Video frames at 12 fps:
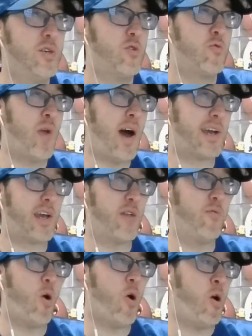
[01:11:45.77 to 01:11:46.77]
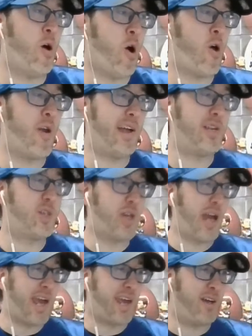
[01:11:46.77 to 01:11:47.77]
Rock and roll,
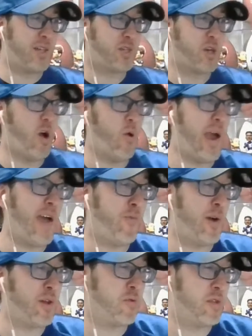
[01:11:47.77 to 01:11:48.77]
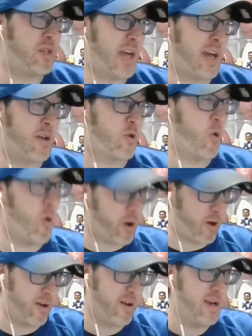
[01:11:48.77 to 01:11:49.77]
RNJ. Let's go. Halfway through the second
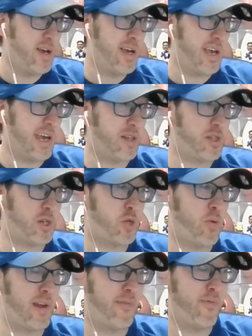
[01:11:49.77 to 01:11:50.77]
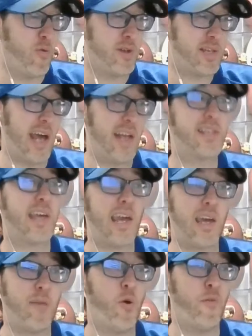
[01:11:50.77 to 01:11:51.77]
quarter. It is a 4-10
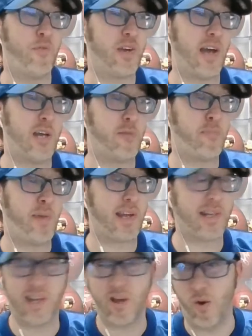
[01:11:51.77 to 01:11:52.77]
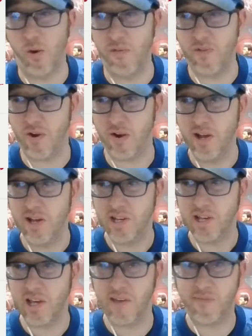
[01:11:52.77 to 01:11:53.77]
game. Hope you guys pick the over
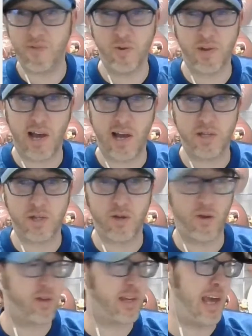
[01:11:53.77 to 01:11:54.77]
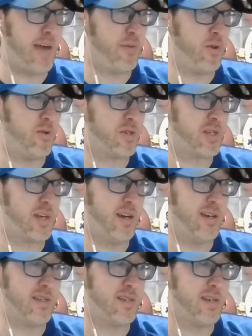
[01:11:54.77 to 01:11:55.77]
if you guys are gamblers
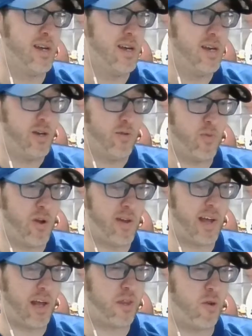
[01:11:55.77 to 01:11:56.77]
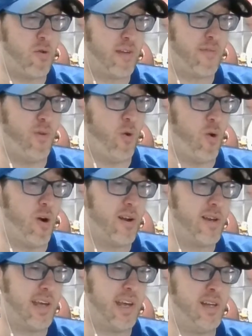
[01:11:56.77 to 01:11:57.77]
because we already got 34
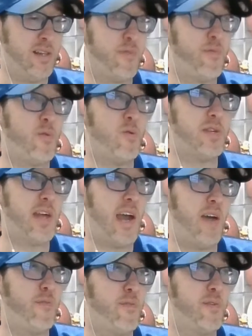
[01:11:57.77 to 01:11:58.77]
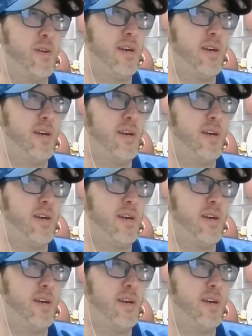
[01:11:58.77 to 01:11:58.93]
in the first half.